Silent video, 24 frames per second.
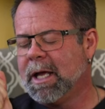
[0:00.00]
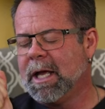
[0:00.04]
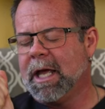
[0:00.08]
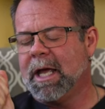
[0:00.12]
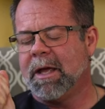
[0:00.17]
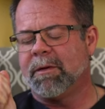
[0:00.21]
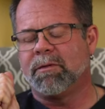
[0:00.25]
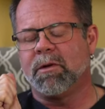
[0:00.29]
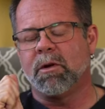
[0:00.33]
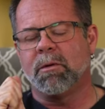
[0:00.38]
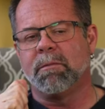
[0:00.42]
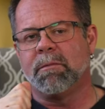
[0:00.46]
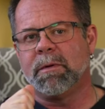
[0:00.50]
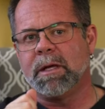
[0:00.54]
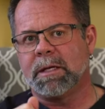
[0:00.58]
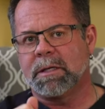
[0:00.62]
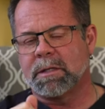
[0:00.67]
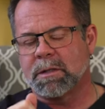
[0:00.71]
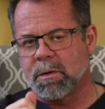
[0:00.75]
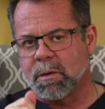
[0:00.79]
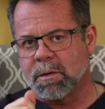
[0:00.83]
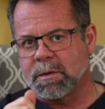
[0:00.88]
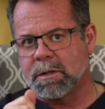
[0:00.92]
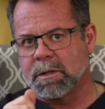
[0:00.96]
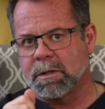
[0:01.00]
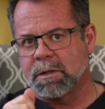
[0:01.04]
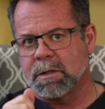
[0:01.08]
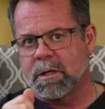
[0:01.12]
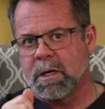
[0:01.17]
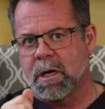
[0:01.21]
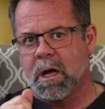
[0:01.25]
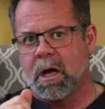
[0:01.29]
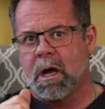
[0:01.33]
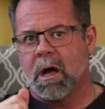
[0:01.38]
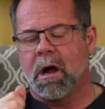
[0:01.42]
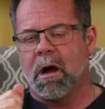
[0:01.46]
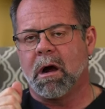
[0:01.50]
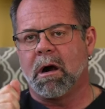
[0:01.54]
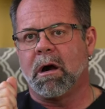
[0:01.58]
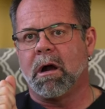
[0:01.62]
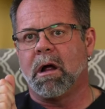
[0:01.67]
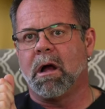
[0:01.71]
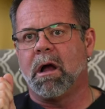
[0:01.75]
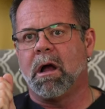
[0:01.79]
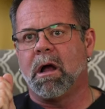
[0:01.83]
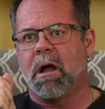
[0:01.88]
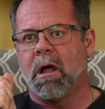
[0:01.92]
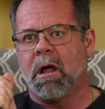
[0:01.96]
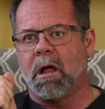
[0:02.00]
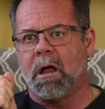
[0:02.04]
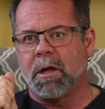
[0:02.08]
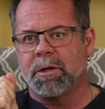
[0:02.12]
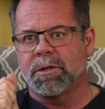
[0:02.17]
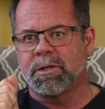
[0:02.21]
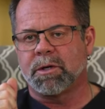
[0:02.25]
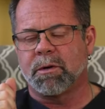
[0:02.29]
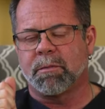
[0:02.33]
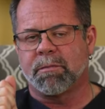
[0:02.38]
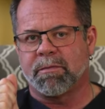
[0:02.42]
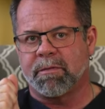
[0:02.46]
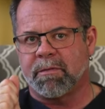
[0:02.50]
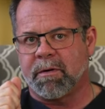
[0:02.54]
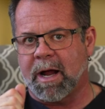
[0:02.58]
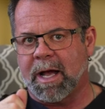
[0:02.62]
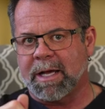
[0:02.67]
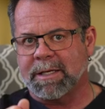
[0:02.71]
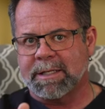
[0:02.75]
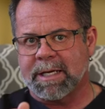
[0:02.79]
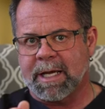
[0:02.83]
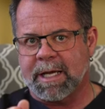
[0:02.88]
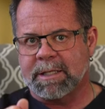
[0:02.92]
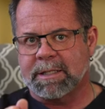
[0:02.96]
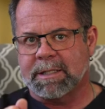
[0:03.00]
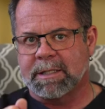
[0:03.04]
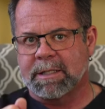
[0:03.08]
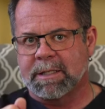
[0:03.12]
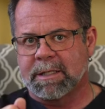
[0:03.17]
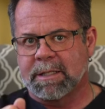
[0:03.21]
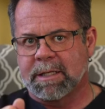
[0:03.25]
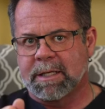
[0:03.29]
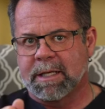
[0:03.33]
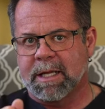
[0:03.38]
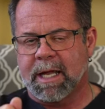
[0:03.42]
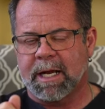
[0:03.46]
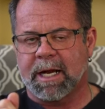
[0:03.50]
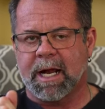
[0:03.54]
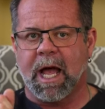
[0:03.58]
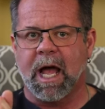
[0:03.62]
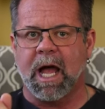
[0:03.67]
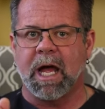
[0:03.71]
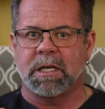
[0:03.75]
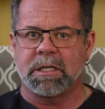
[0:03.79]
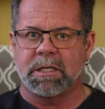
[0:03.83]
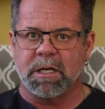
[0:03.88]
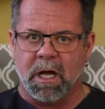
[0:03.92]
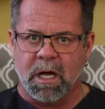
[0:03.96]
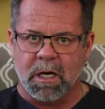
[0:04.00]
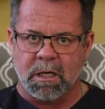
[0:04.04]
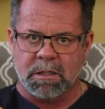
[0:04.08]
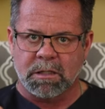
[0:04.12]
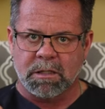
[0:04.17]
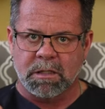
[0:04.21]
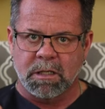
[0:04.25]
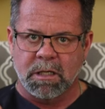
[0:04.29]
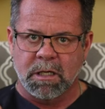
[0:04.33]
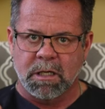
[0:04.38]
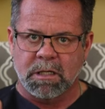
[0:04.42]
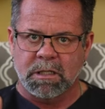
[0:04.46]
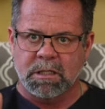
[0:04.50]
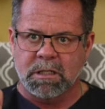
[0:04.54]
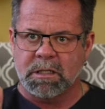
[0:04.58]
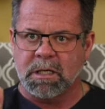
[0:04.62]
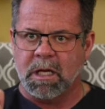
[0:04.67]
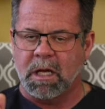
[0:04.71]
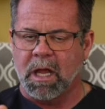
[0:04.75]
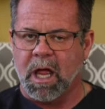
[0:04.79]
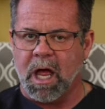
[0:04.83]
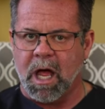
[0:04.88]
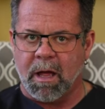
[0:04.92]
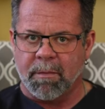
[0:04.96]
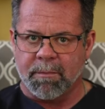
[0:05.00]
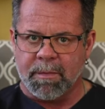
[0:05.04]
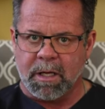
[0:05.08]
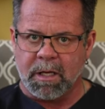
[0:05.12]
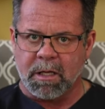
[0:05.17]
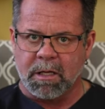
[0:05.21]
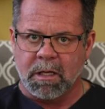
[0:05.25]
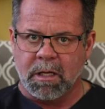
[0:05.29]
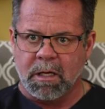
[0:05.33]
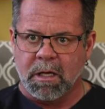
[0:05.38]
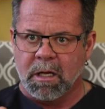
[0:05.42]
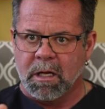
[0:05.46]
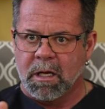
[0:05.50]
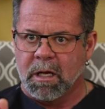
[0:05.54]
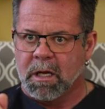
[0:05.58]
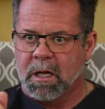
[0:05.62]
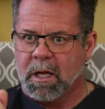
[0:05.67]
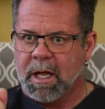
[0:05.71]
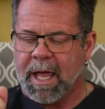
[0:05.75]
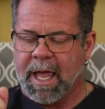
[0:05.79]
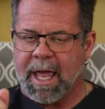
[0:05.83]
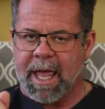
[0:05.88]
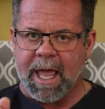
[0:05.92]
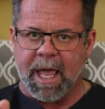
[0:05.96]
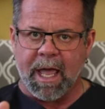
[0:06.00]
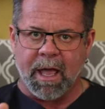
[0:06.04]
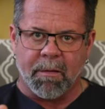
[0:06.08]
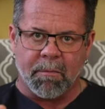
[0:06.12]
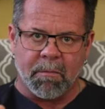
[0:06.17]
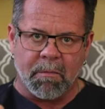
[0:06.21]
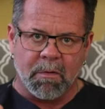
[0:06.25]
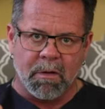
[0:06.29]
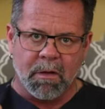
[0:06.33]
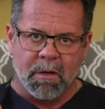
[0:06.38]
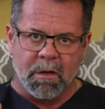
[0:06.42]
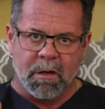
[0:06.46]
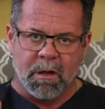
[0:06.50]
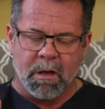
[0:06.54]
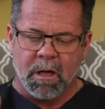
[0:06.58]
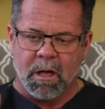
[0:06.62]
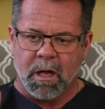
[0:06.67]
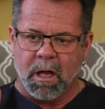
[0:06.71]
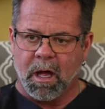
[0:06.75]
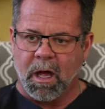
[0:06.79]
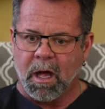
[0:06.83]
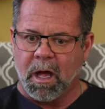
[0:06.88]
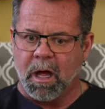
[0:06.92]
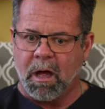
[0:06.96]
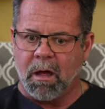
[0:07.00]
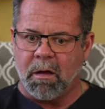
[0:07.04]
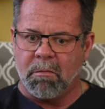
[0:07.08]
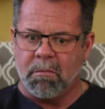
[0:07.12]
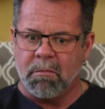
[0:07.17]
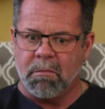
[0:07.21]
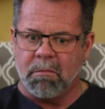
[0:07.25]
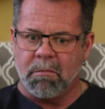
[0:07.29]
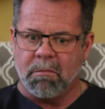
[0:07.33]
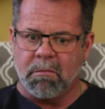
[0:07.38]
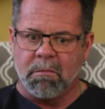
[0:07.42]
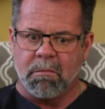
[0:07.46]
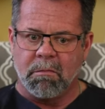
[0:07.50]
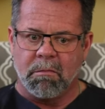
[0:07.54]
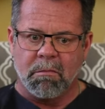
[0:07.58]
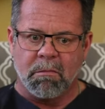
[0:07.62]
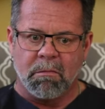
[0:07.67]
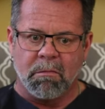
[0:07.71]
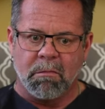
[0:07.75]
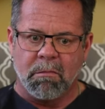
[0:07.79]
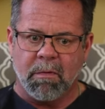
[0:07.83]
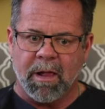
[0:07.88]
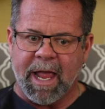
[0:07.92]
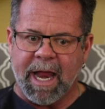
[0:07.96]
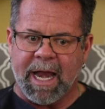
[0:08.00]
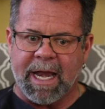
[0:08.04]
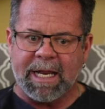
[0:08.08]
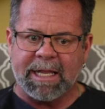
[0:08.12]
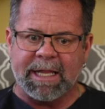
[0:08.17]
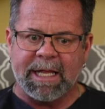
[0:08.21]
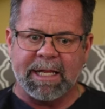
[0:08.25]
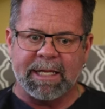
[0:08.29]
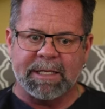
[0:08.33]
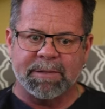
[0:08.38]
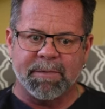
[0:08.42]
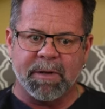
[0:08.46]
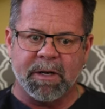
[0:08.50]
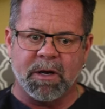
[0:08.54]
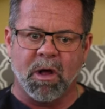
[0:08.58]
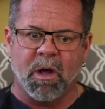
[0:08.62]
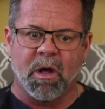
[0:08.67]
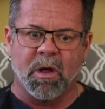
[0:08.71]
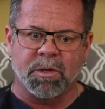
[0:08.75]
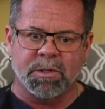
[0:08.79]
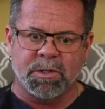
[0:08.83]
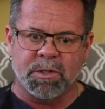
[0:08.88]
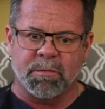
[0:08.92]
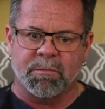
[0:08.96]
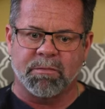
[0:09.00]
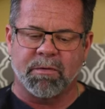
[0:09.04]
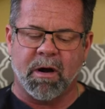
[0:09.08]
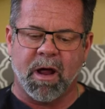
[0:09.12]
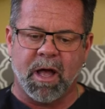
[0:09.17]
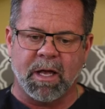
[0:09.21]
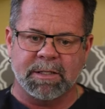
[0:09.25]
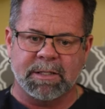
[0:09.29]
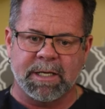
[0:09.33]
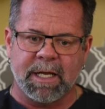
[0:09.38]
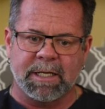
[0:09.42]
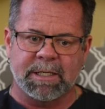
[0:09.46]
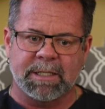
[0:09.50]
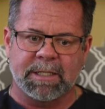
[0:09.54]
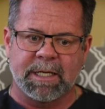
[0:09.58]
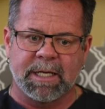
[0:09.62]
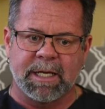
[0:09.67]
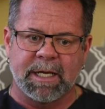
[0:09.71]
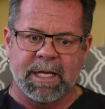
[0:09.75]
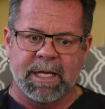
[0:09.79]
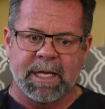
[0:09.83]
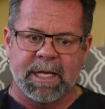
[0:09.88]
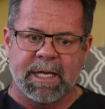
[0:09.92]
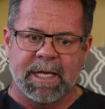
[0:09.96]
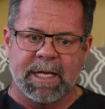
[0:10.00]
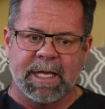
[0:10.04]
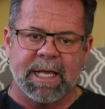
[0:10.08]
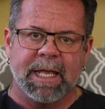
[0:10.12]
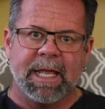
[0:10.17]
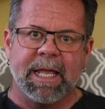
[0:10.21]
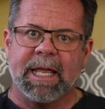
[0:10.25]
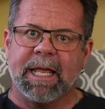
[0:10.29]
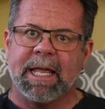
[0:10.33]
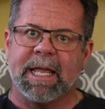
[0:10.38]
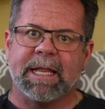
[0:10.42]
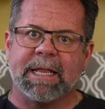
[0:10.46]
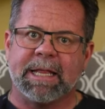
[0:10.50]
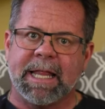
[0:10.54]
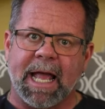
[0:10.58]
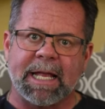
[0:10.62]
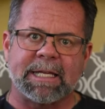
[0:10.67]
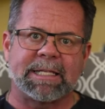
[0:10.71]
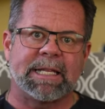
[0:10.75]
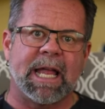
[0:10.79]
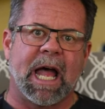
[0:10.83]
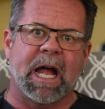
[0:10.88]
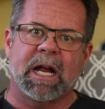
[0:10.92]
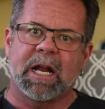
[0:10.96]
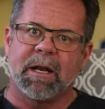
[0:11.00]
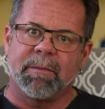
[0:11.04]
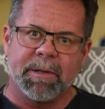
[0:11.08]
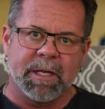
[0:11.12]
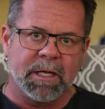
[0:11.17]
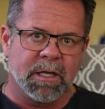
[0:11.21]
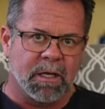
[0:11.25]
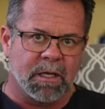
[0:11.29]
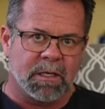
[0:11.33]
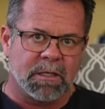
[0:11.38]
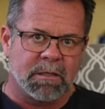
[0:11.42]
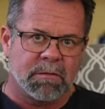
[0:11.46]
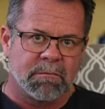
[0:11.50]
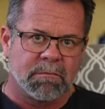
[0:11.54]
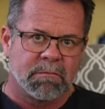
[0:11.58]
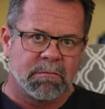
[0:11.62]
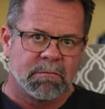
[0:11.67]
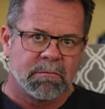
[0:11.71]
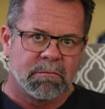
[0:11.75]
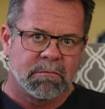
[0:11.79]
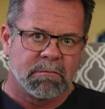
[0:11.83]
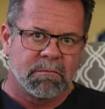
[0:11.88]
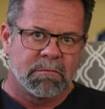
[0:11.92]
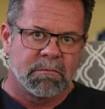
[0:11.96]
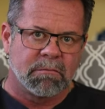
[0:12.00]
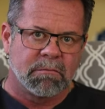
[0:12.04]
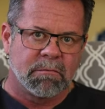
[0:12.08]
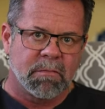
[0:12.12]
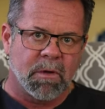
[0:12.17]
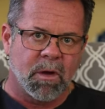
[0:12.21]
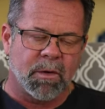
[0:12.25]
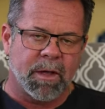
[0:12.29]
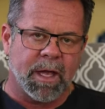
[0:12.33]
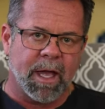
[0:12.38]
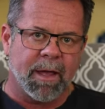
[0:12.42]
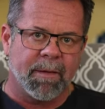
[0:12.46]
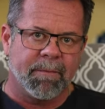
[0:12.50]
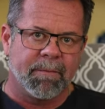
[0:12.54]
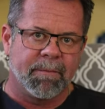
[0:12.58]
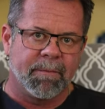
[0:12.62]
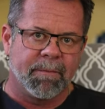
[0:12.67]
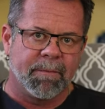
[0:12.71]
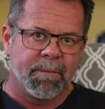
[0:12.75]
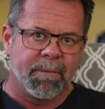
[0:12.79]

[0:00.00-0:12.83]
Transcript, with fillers: If your meat sources are ultra processed, like hot dogs, salami, ham, um, anything that's been ultra processed, that's not going to be good. Okay.